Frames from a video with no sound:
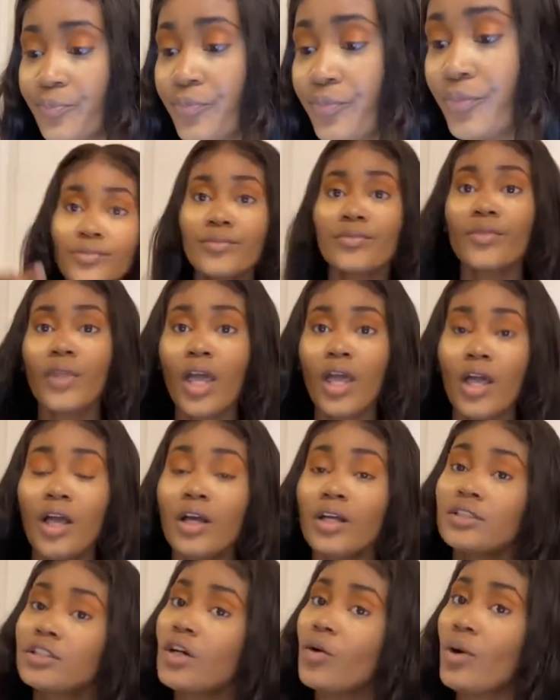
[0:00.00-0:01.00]

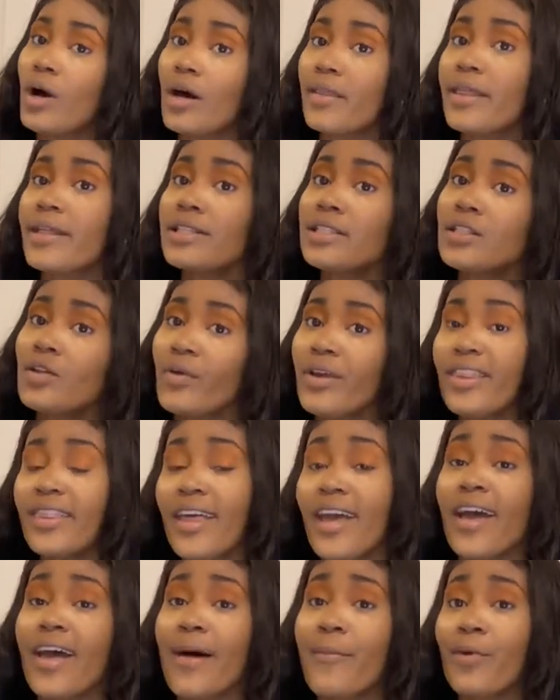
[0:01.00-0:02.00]
So while that's doing
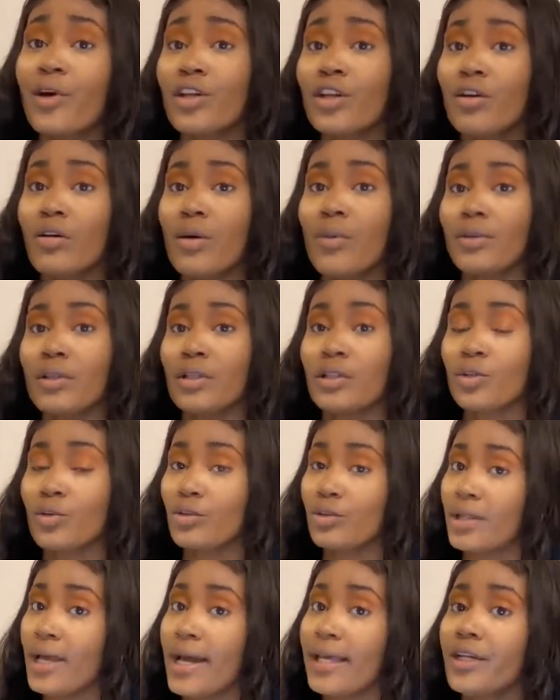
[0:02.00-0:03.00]
that, I'm gonna go with a
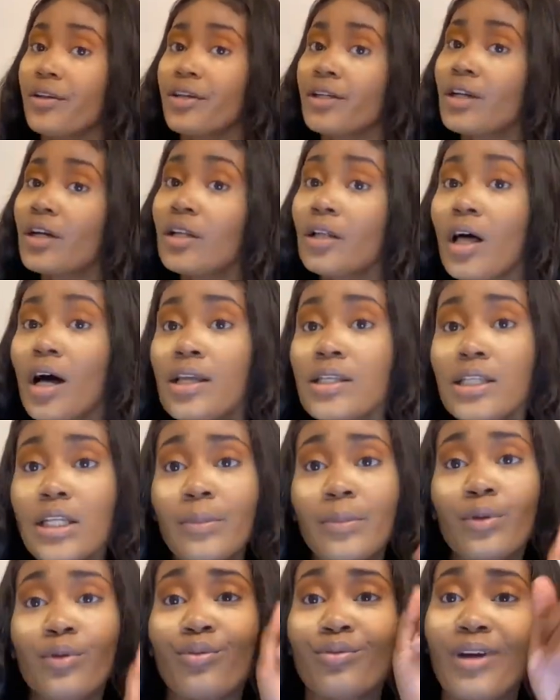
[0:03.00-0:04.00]
little liner and gloss, and
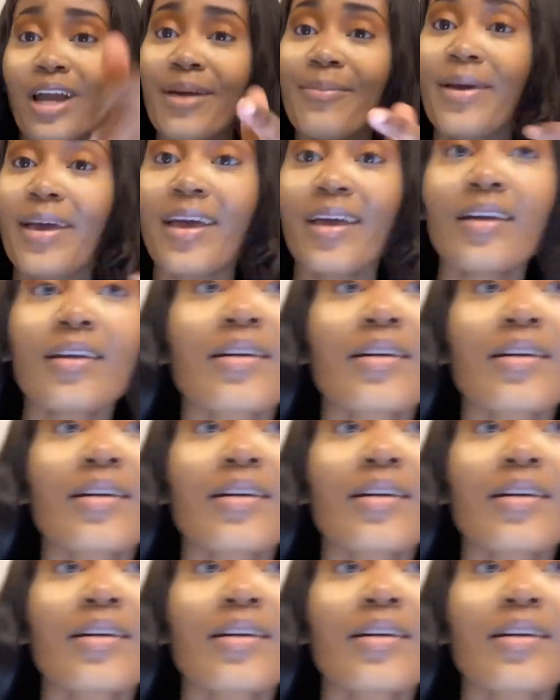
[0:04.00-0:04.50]
I'll be right back.